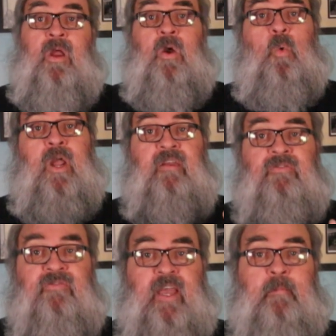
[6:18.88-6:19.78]
where he
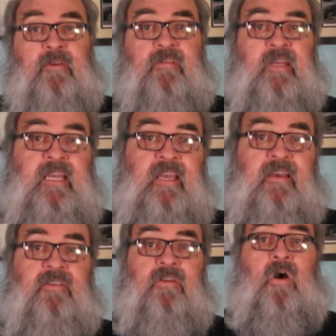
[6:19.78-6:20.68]
famously
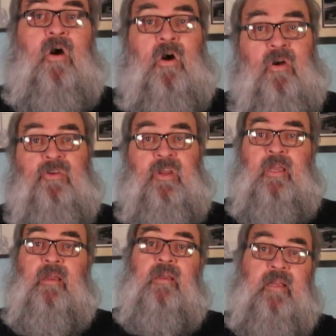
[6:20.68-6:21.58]
kissed
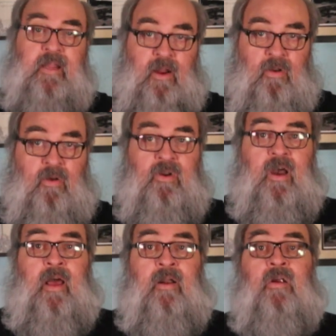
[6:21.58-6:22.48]
Archie, Carroll
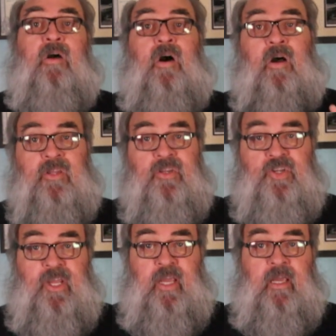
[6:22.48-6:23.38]
O'Connor, on the
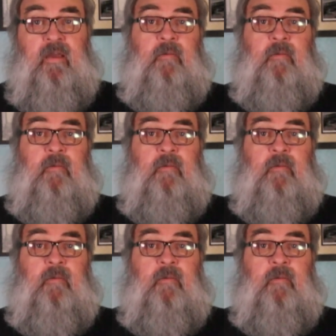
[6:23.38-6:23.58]
cheek.